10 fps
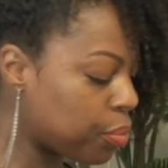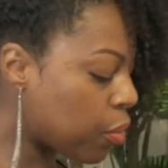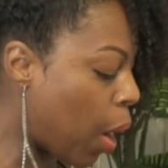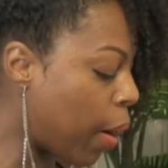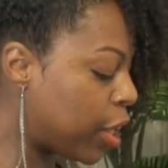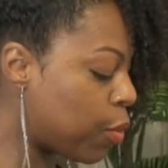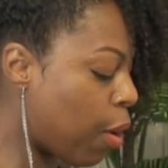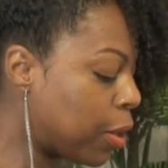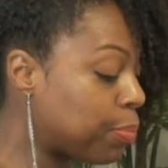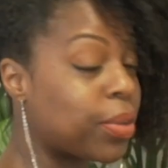All right, you
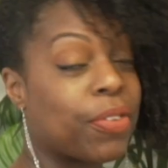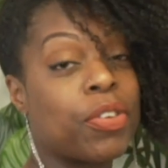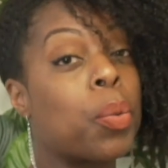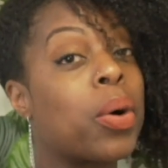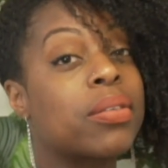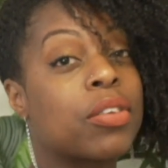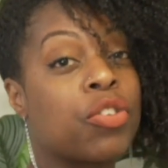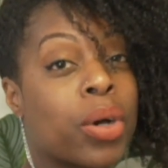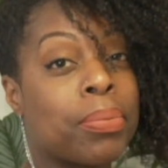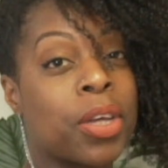all, if you want to
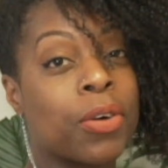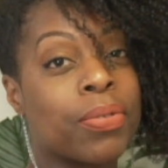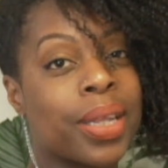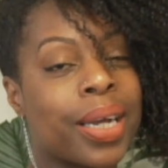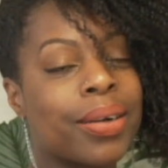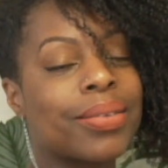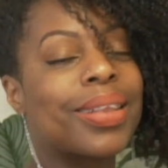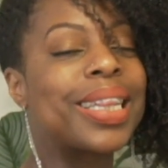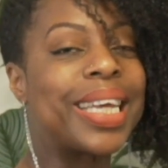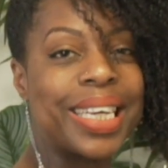join me over there, the
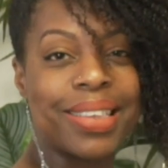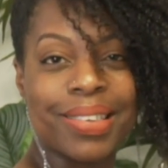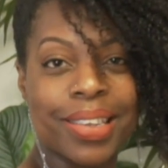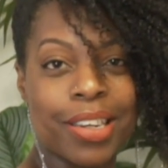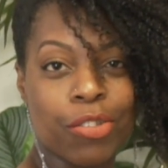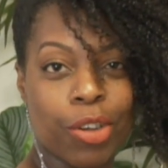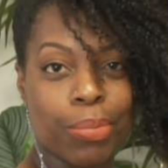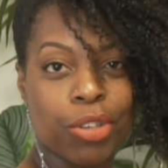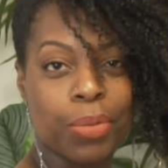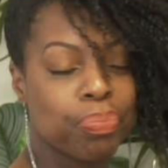link is in the
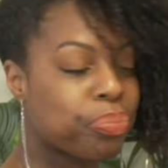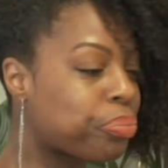description.